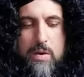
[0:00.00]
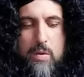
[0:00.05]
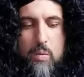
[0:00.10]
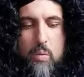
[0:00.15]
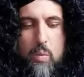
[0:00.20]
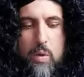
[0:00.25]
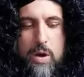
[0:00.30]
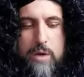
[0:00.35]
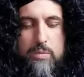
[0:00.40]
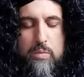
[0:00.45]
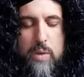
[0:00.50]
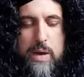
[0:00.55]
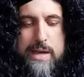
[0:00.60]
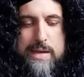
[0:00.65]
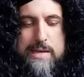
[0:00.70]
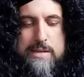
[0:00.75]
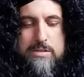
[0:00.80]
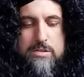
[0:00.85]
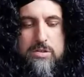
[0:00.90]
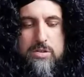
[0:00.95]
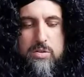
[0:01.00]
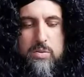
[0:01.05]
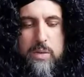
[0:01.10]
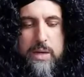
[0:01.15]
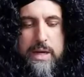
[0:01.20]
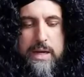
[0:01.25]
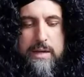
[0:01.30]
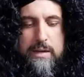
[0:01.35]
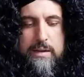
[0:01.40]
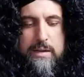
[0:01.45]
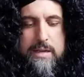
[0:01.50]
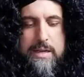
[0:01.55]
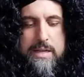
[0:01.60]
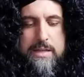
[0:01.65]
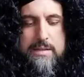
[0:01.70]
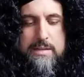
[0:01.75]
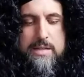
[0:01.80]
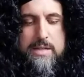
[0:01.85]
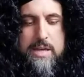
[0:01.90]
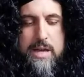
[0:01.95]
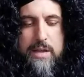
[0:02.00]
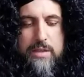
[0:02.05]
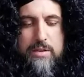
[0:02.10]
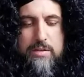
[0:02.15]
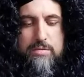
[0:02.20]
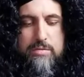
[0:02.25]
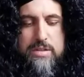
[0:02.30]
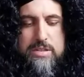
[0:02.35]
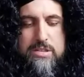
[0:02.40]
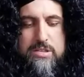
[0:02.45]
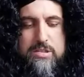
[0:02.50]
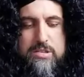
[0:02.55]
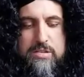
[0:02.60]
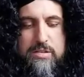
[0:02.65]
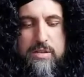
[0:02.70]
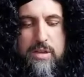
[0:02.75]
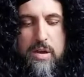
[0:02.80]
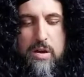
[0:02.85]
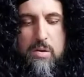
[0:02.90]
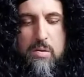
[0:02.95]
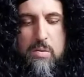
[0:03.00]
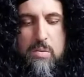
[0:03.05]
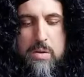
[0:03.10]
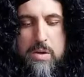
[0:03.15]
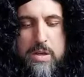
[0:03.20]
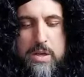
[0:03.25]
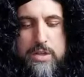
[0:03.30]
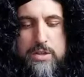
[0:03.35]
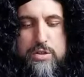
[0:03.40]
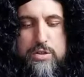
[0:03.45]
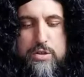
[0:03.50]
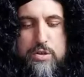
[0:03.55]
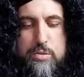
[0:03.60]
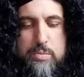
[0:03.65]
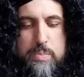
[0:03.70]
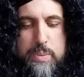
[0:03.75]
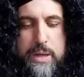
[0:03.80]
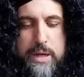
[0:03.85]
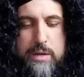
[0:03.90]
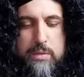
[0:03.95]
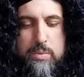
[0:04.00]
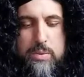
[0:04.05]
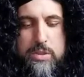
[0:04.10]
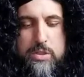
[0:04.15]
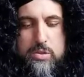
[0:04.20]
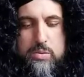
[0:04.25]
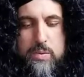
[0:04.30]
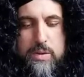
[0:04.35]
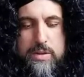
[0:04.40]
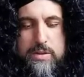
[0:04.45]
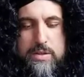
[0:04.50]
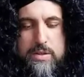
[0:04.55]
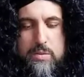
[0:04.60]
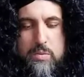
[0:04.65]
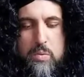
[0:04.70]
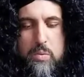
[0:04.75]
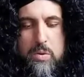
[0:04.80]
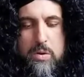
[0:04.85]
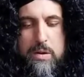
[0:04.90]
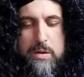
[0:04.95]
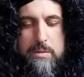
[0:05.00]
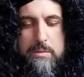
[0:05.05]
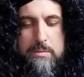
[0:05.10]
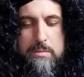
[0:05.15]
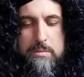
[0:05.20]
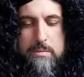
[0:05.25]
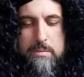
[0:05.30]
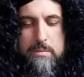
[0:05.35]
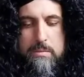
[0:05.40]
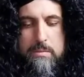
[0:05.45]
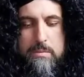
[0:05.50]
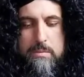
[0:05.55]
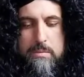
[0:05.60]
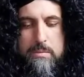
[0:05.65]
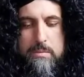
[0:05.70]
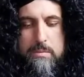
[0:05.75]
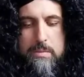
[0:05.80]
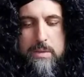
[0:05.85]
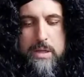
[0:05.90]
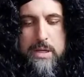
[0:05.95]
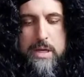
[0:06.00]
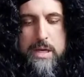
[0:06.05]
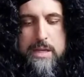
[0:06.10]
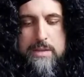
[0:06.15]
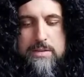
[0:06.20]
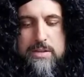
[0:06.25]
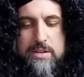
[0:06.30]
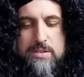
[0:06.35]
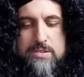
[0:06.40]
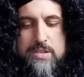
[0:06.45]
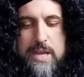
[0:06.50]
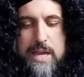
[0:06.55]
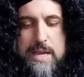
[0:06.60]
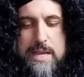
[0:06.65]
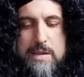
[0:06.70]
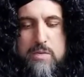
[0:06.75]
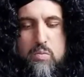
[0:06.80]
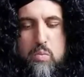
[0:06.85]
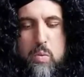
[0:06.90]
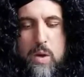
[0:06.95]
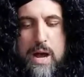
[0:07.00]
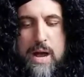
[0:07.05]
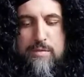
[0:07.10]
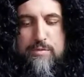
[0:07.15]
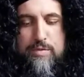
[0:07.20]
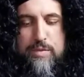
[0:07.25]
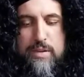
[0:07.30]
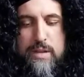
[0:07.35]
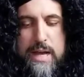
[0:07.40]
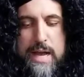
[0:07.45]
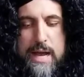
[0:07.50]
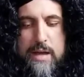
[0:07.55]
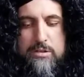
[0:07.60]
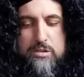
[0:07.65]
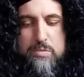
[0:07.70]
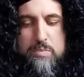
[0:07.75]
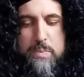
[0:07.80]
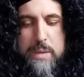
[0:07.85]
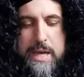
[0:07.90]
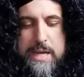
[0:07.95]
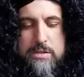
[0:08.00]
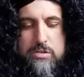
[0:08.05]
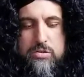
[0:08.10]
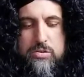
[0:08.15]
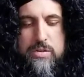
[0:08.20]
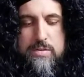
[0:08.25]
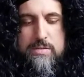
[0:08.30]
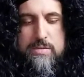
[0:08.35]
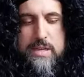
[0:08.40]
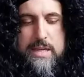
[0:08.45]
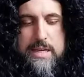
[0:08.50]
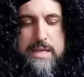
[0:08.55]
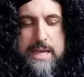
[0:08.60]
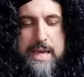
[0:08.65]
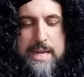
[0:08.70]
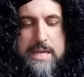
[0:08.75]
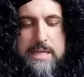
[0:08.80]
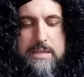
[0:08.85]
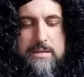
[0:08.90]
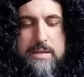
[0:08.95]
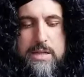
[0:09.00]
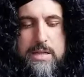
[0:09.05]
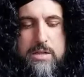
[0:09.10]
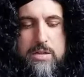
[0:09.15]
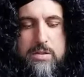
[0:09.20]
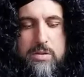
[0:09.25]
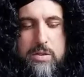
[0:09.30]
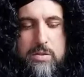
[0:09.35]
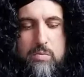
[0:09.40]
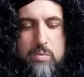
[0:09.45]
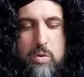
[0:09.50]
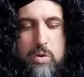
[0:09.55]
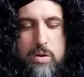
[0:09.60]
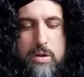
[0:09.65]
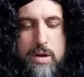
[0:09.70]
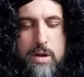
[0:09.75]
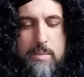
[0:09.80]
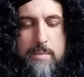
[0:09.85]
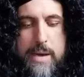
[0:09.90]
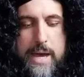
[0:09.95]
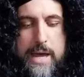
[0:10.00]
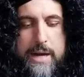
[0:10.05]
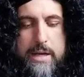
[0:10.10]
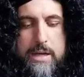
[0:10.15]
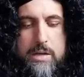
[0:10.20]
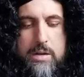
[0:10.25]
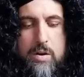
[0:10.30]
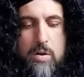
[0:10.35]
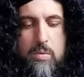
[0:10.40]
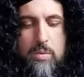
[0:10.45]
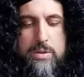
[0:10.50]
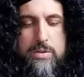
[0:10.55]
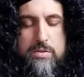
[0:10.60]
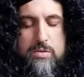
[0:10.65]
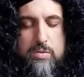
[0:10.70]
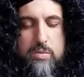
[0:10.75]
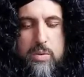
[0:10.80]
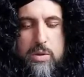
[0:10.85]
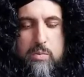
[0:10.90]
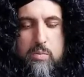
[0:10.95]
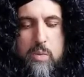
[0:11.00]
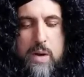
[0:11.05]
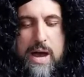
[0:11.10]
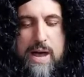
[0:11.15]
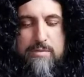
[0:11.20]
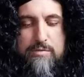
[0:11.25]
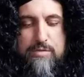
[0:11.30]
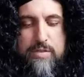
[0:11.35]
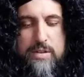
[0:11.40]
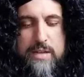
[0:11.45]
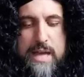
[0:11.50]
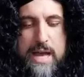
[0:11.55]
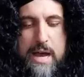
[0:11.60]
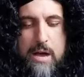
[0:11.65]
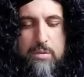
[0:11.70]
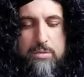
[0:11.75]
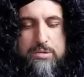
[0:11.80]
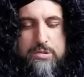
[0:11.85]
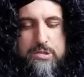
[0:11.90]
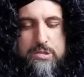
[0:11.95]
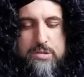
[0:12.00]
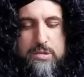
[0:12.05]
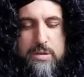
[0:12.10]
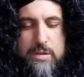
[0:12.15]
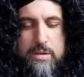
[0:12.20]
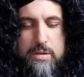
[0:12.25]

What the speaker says: One way is quick, the other is slow. You pick which one you want. Does any Waffle House patron think anything good will come out of going to a Waffle House?